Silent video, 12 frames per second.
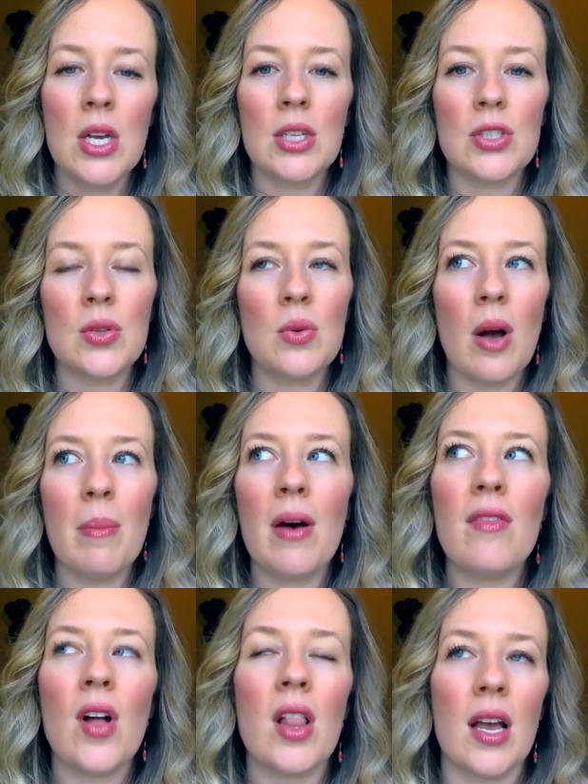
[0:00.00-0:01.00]
So
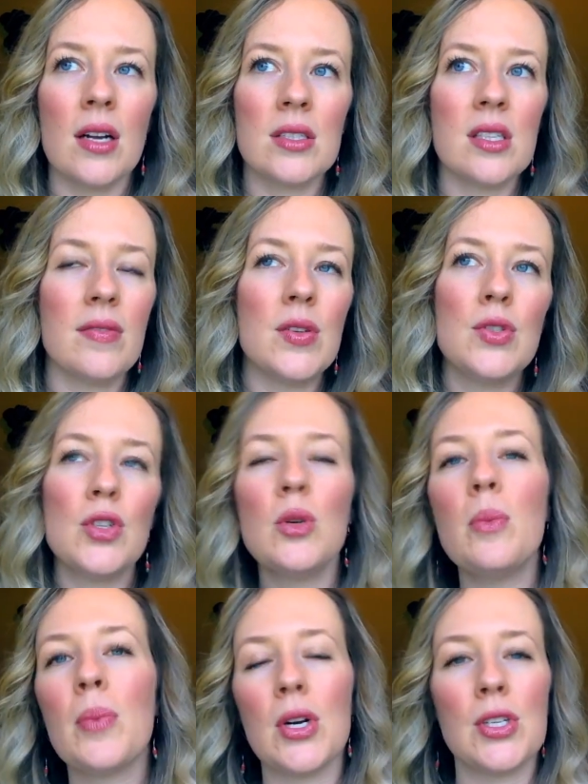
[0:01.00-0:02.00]
above all else, if you
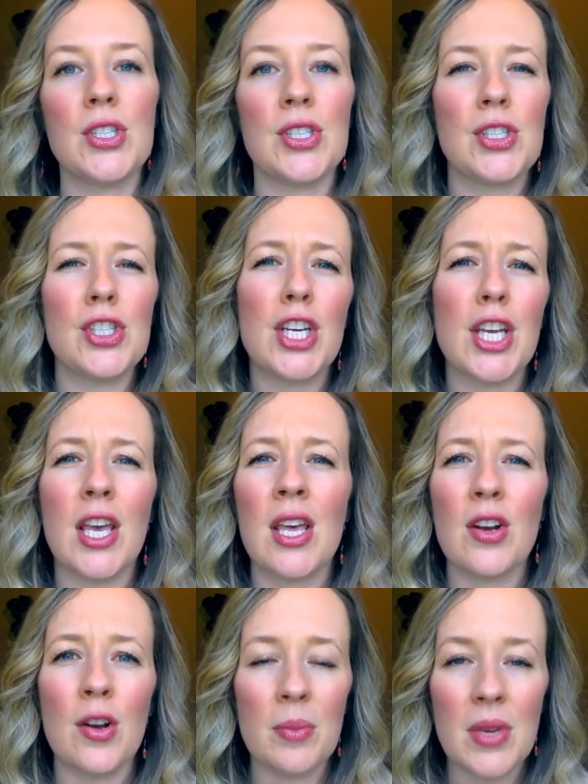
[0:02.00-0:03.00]
do purchase
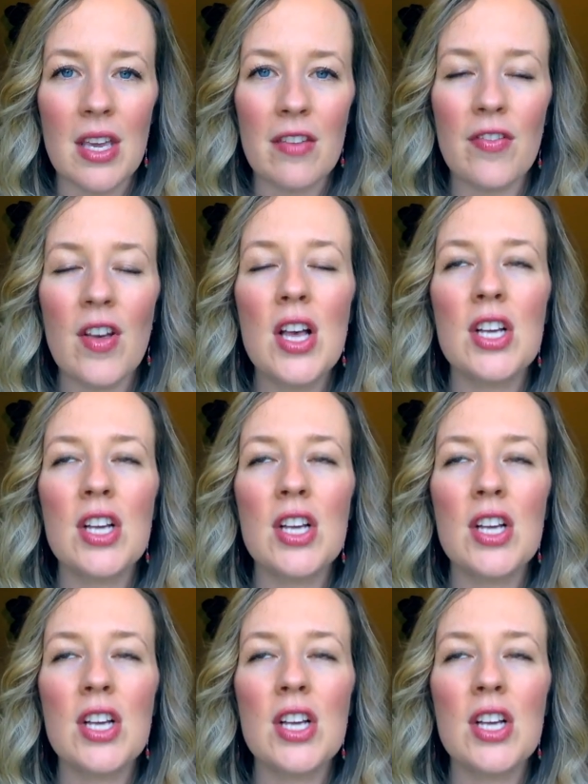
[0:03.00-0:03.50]
chicken or beef,